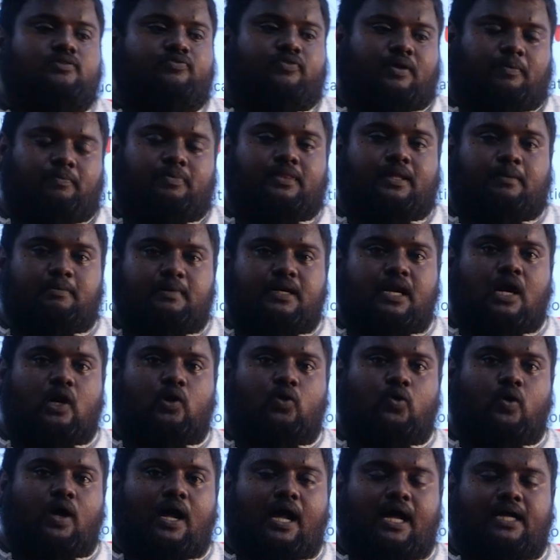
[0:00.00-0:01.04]
from Tamil
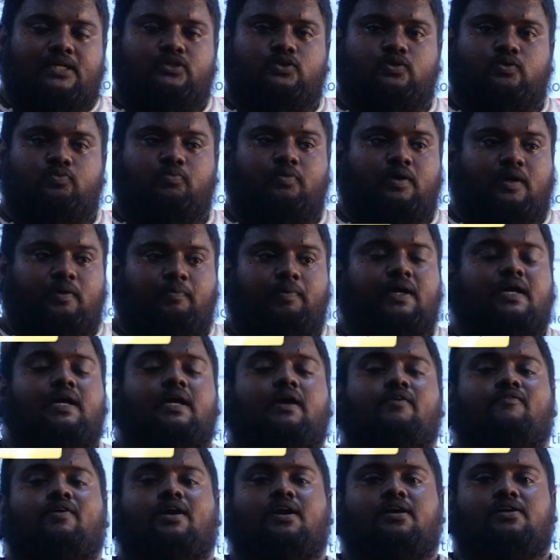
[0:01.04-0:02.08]
Nadu has to be
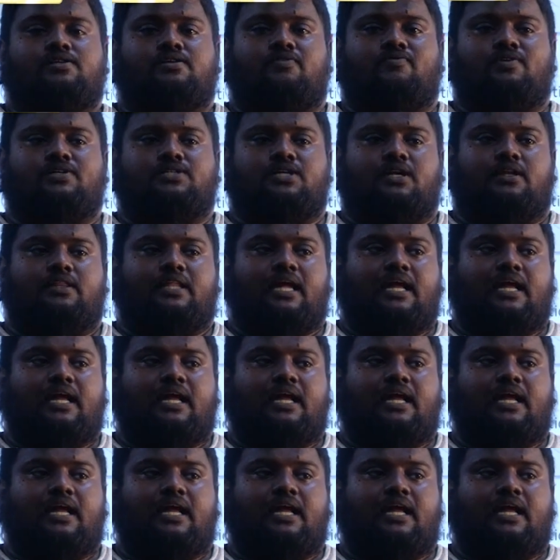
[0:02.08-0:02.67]
given reservation.